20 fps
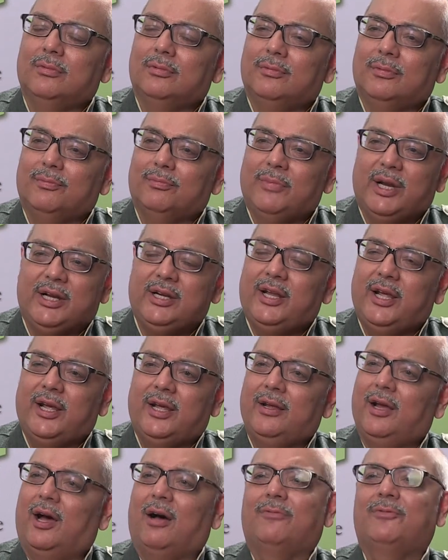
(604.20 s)

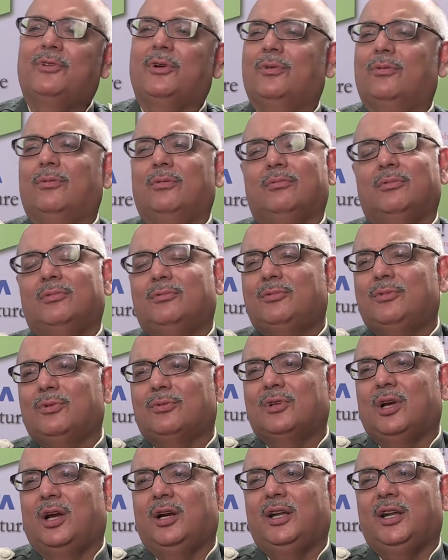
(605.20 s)
midday, afternoon,
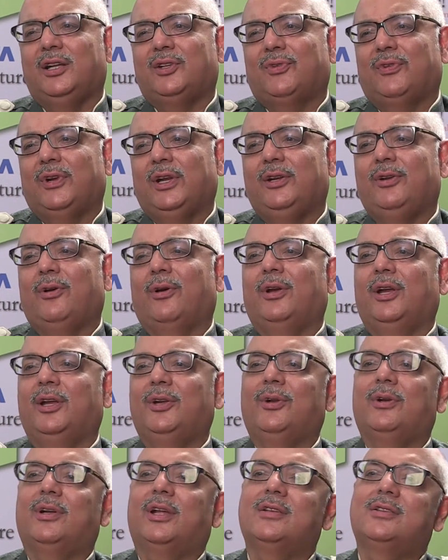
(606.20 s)
2:33, you're in
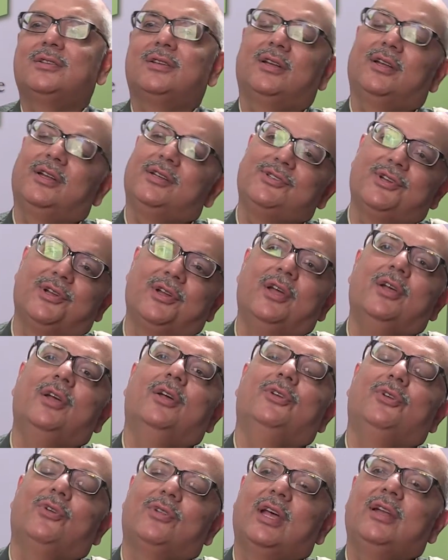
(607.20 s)
your destination,
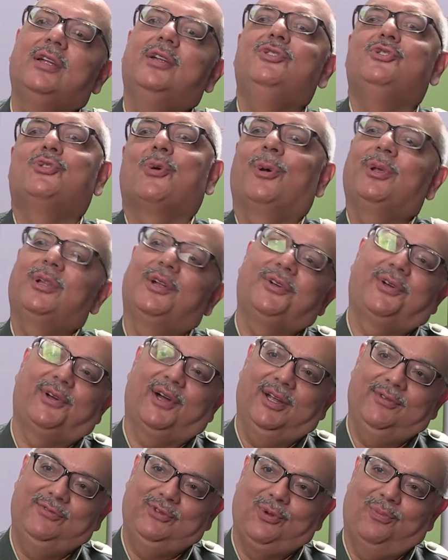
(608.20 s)
you then enjoy the
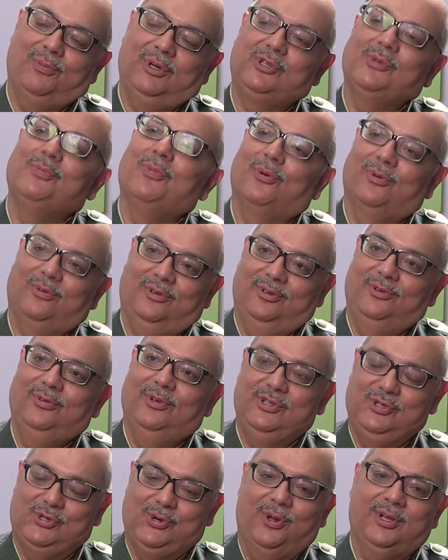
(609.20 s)
drive so much more. You
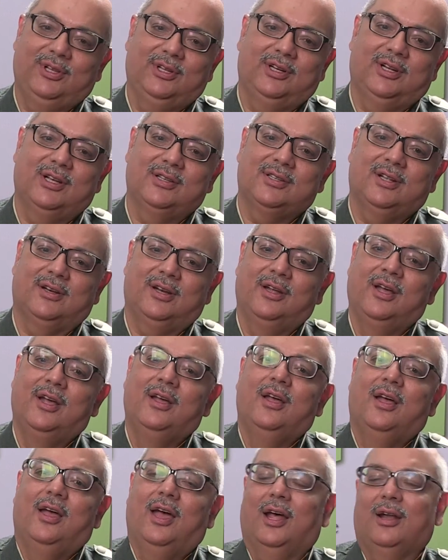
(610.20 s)
enjoy the destination.
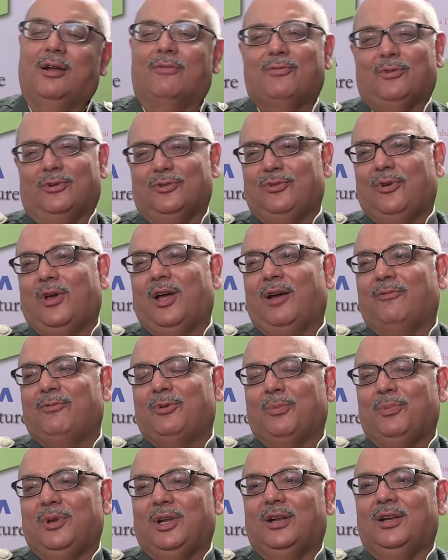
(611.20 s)
And of course, you have
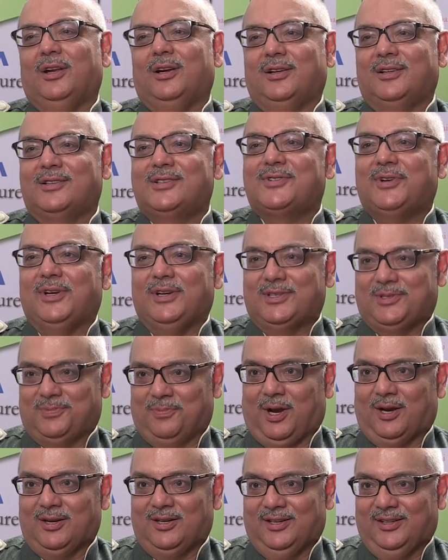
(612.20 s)
to be a little street
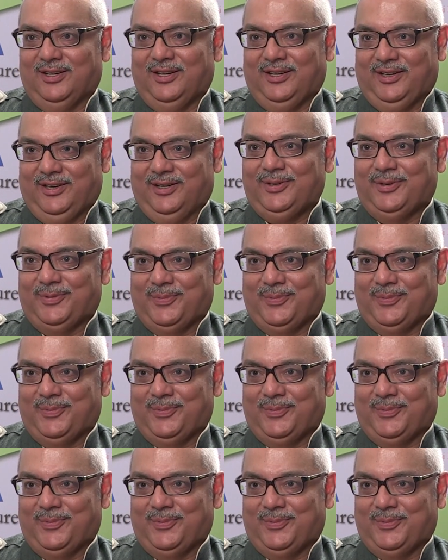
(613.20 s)
smart in India.